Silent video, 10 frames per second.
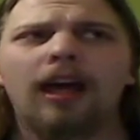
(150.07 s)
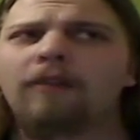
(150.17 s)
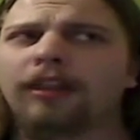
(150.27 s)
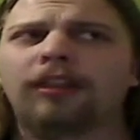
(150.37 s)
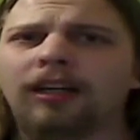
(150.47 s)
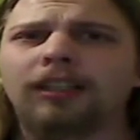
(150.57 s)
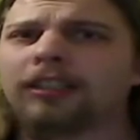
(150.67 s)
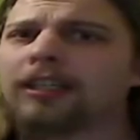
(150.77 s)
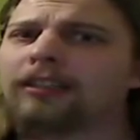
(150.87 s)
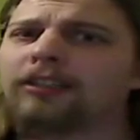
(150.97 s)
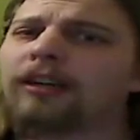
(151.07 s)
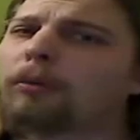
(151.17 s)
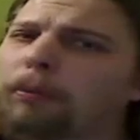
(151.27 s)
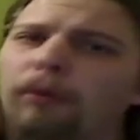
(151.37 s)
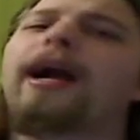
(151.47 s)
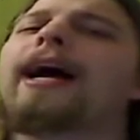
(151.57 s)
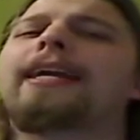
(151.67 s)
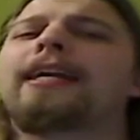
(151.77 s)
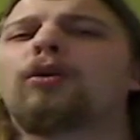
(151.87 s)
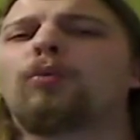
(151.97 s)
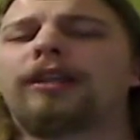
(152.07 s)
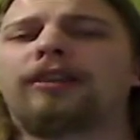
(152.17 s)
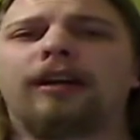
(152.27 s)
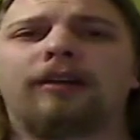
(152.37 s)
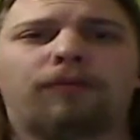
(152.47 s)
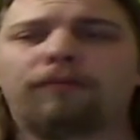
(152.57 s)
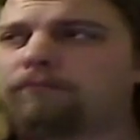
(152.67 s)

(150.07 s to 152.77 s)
even thought they're bragging with their